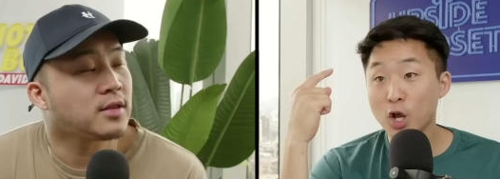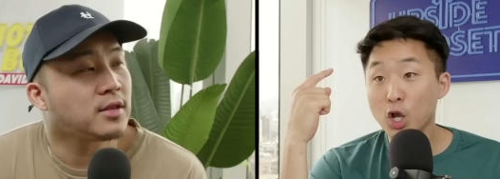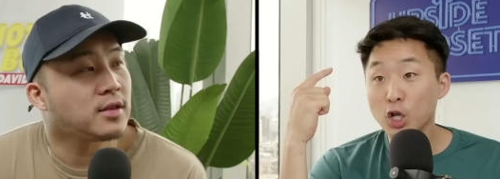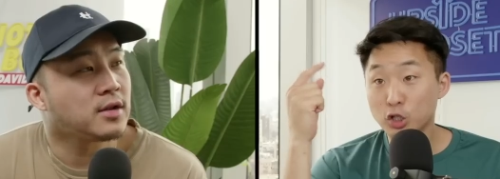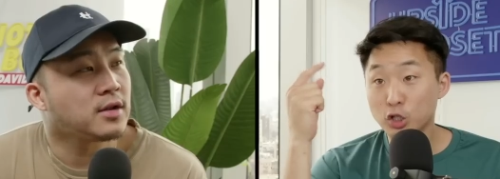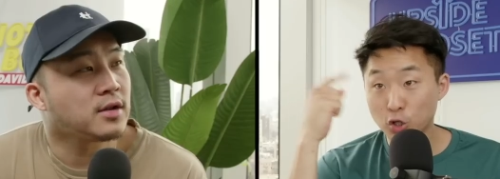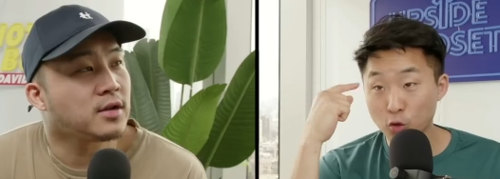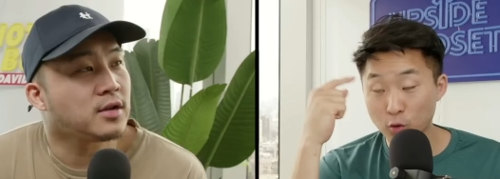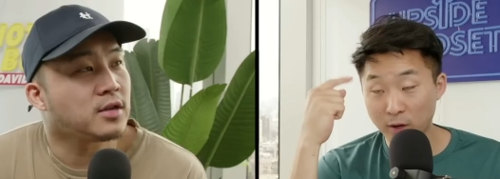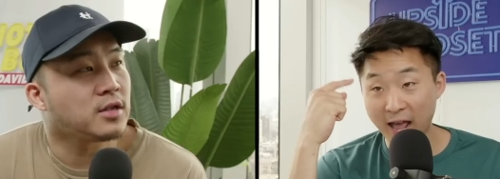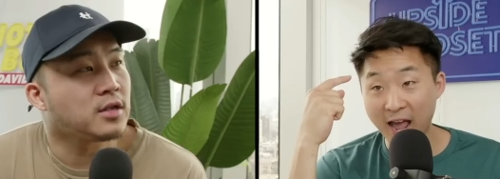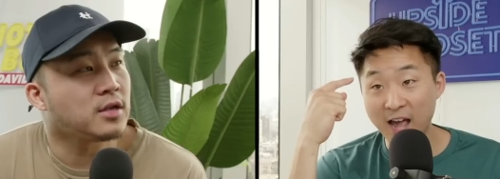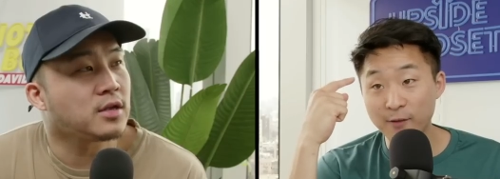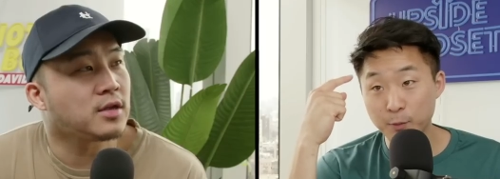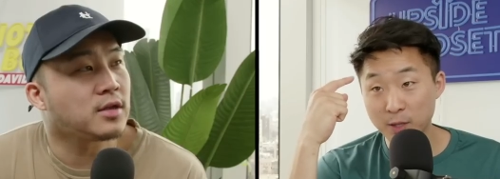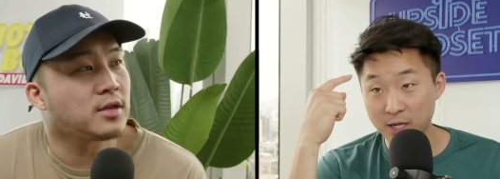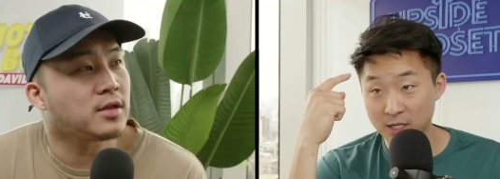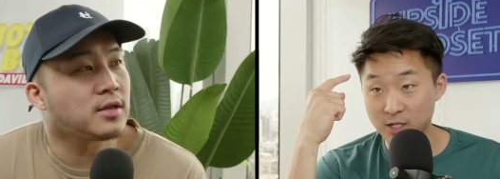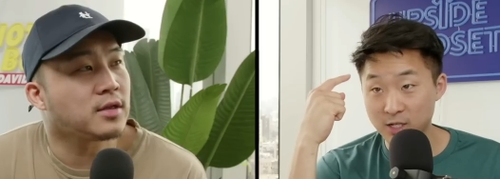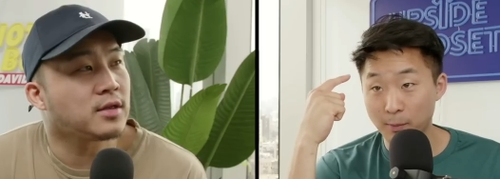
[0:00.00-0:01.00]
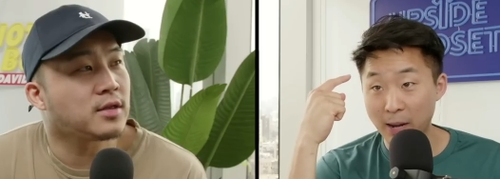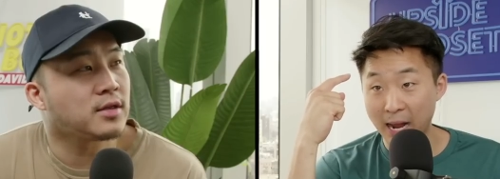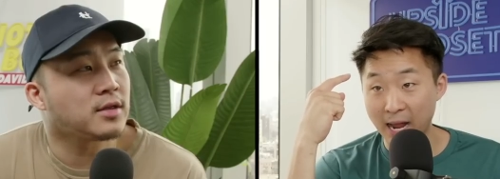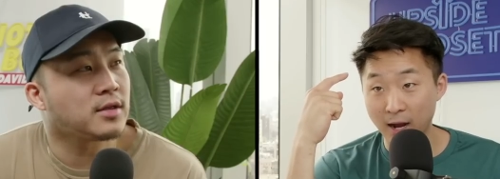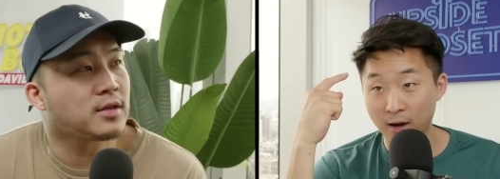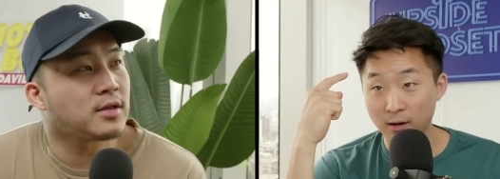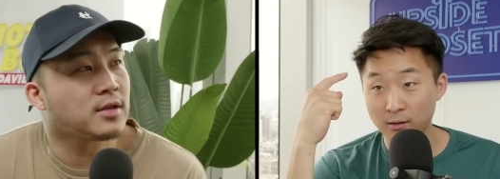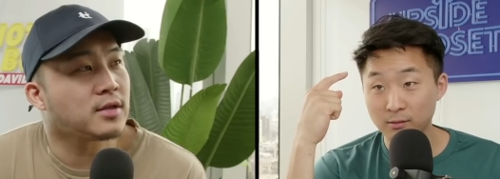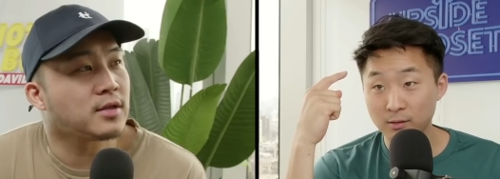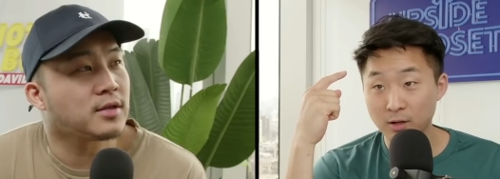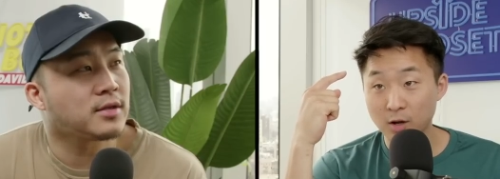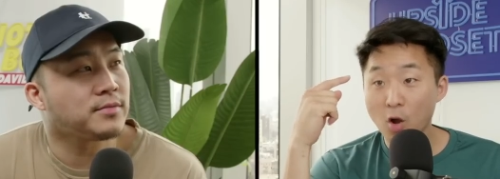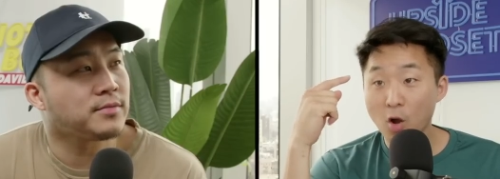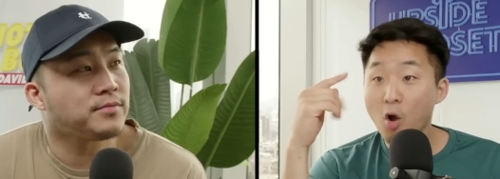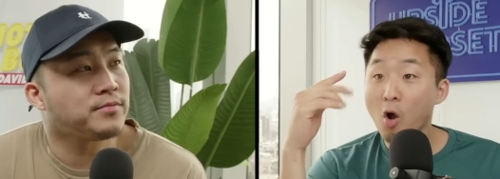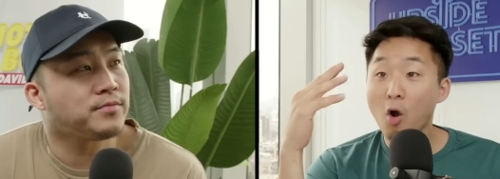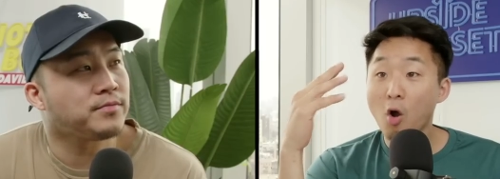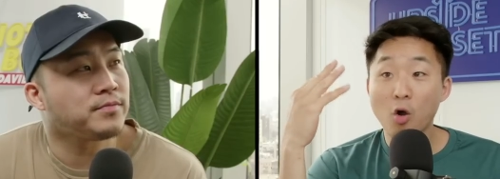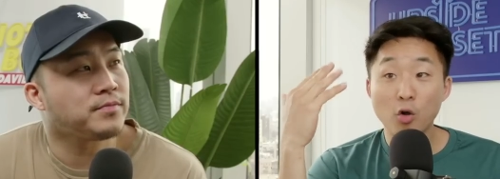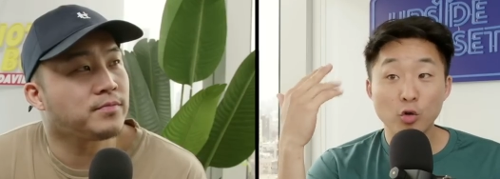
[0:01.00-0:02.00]
Speaker 1: two and a half minutes on my hair.
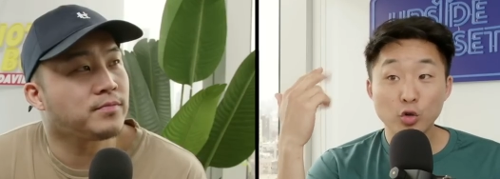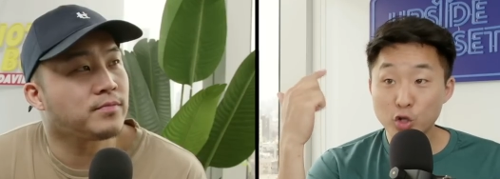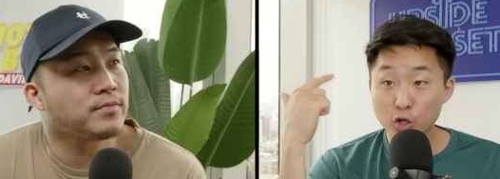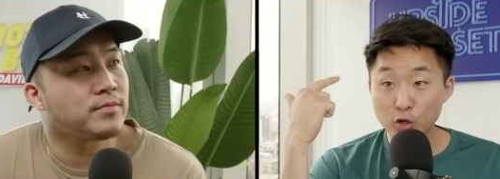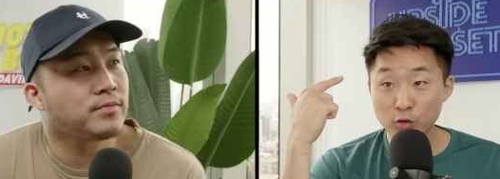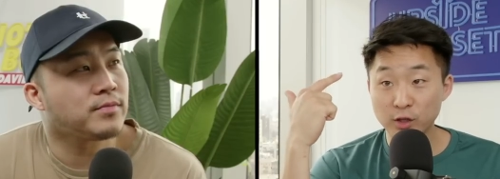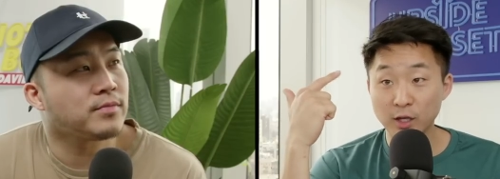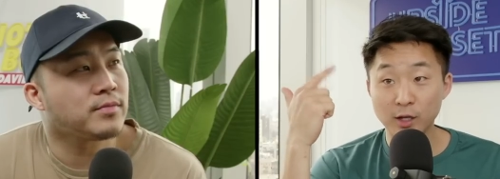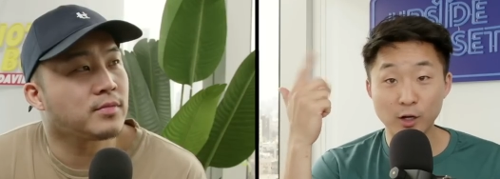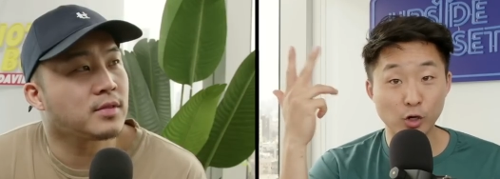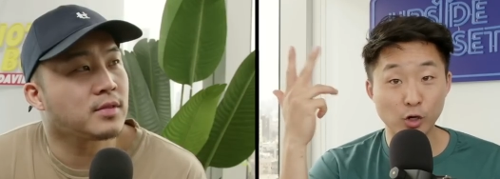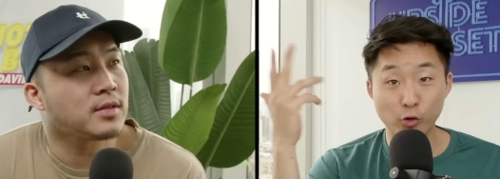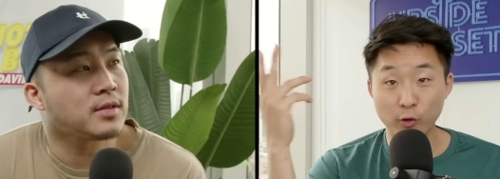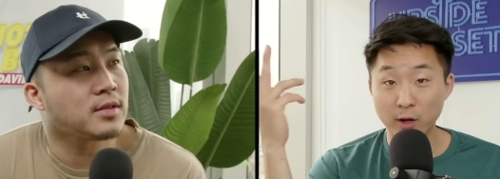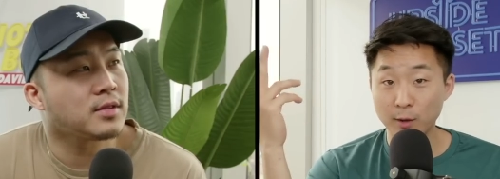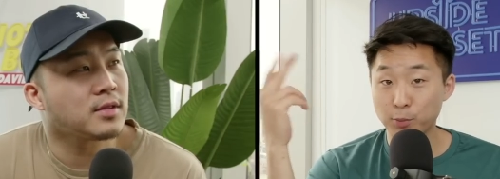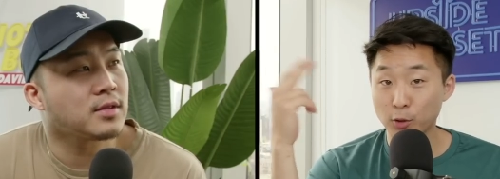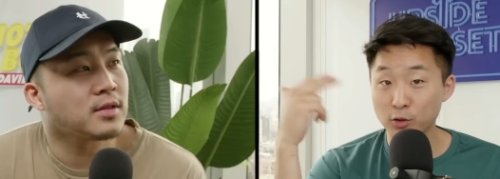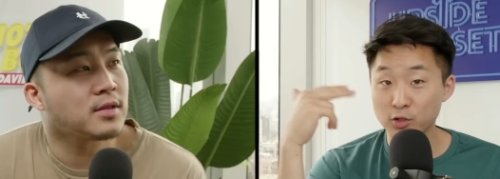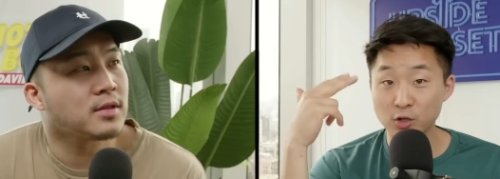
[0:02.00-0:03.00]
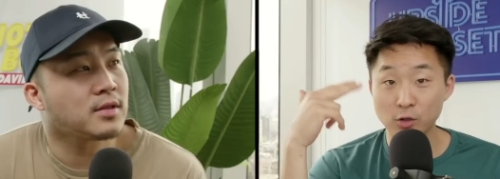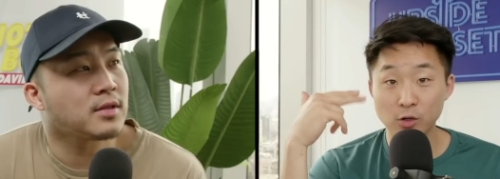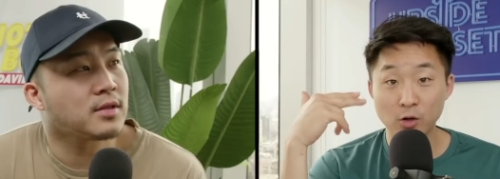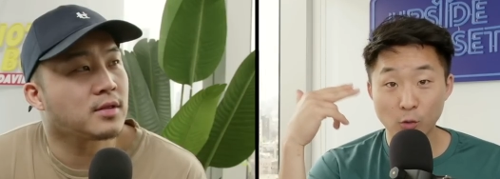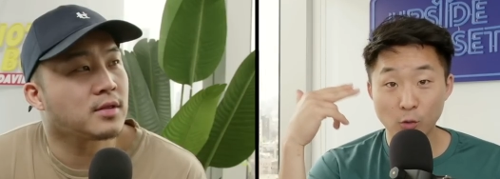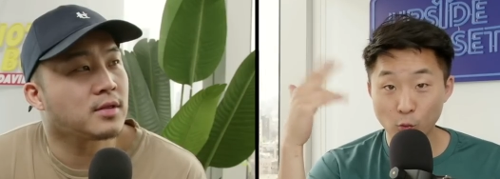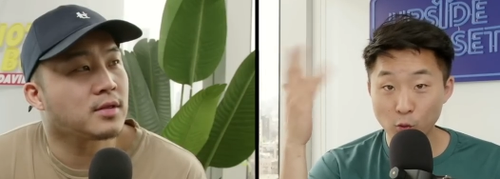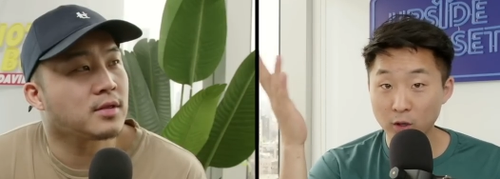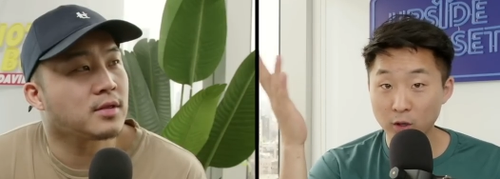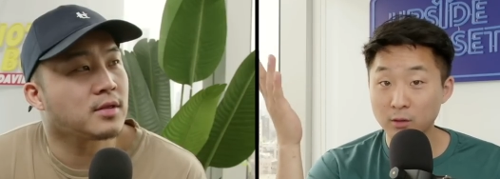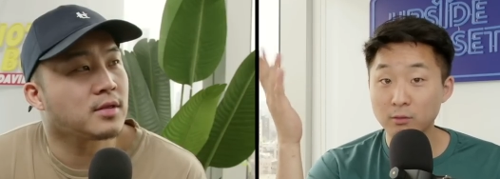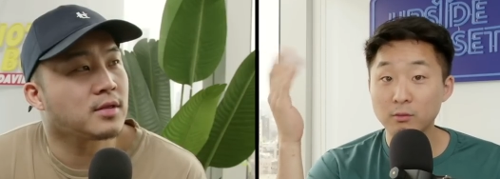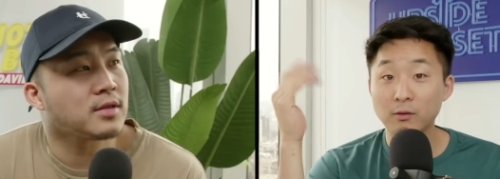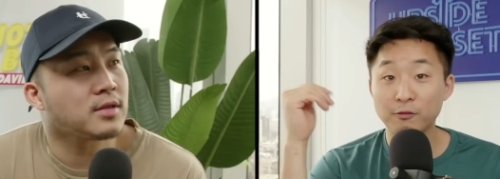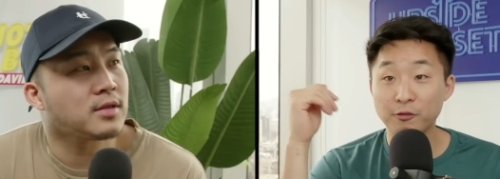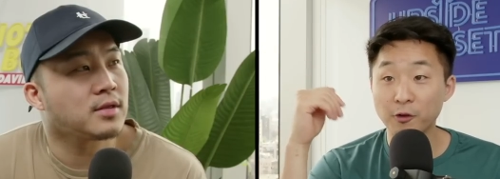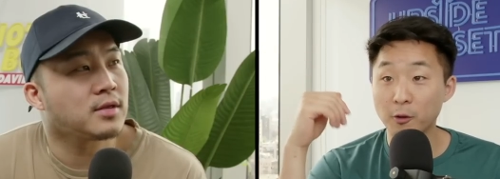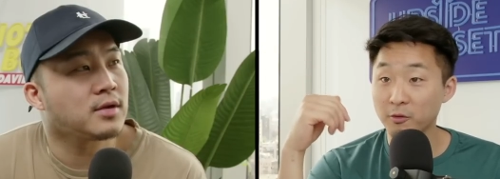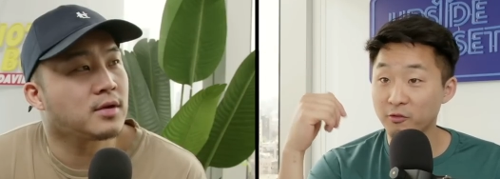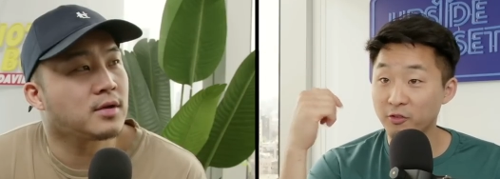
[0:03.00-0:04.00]
Do you think a Korean person would
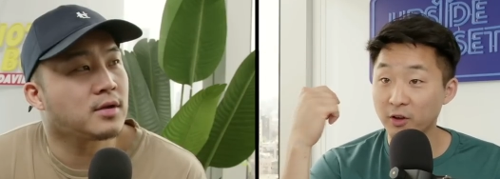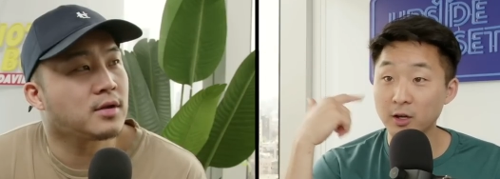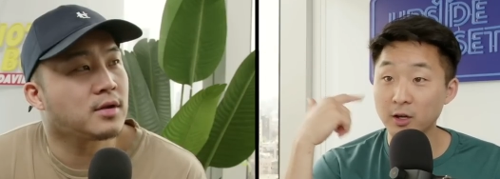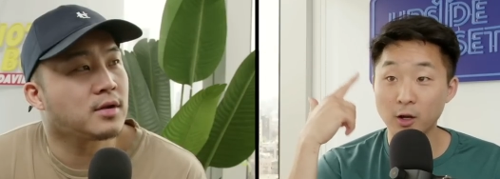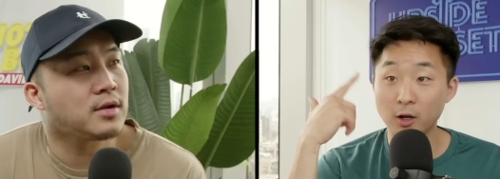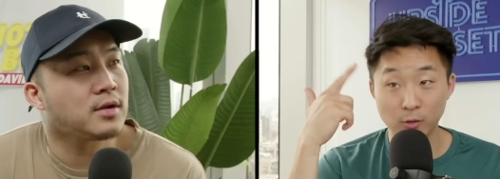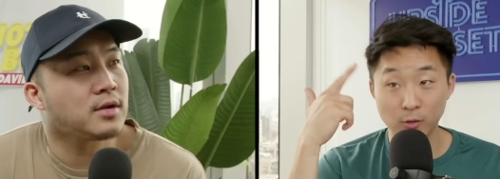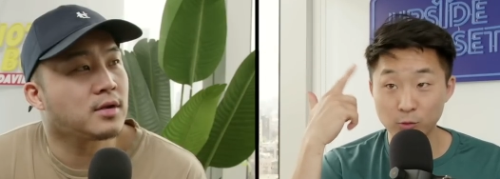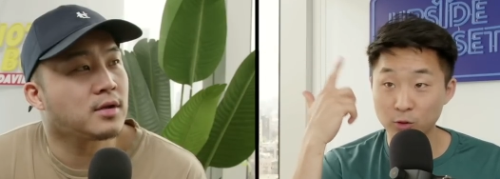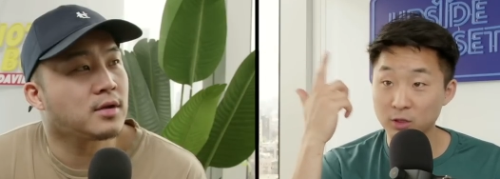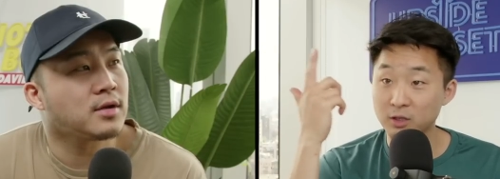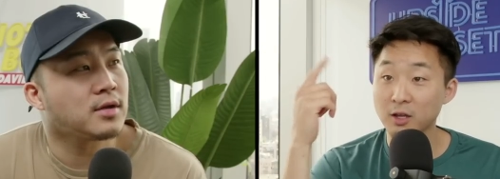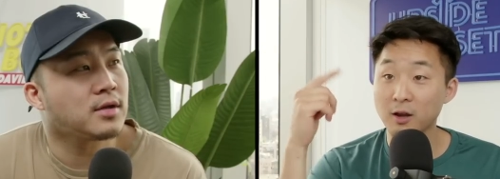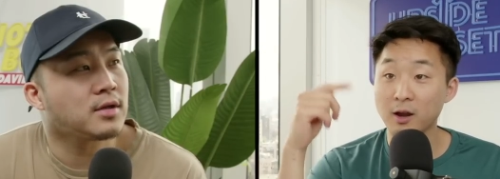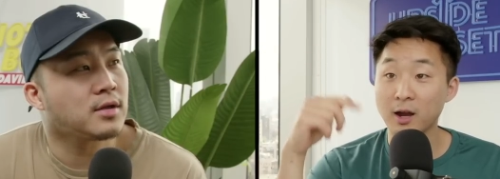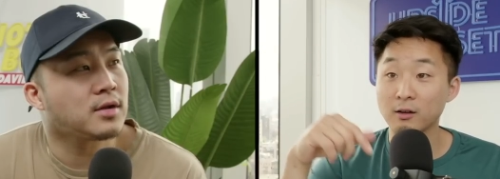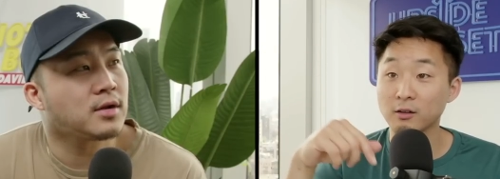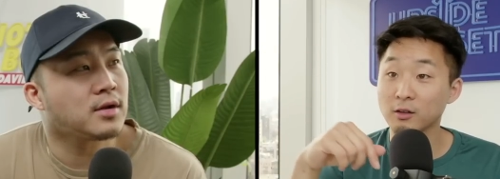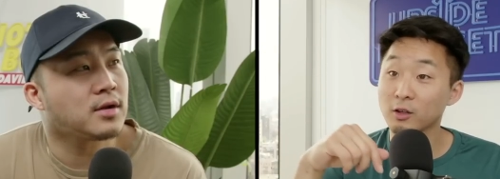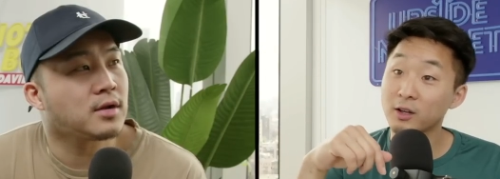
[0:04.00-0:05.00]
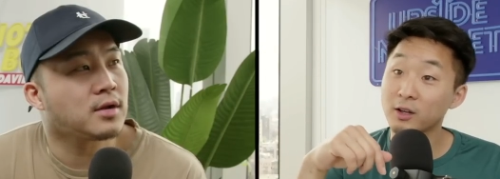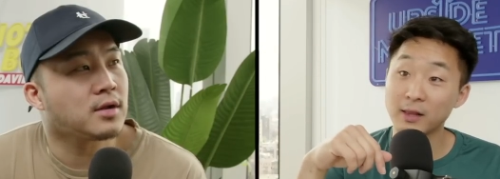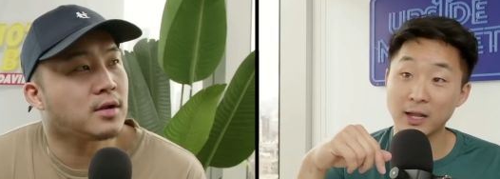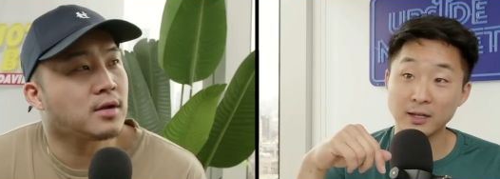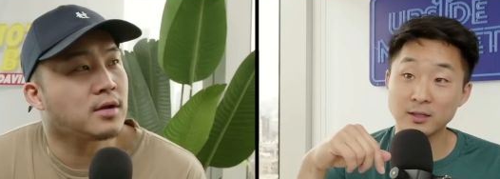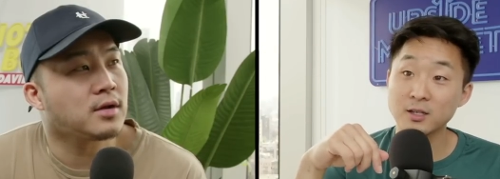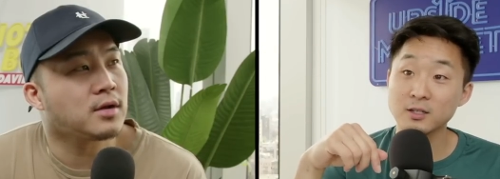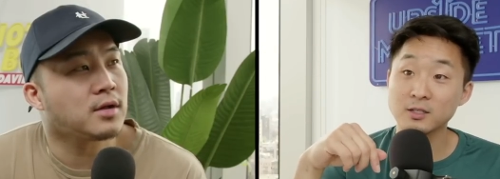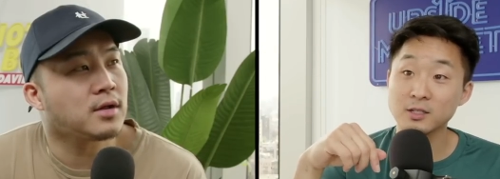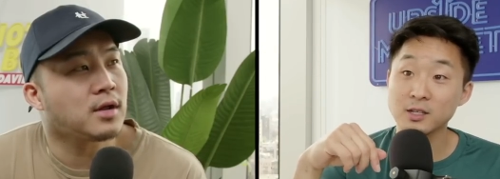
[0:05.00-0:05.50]
film a video with their hair looking like this?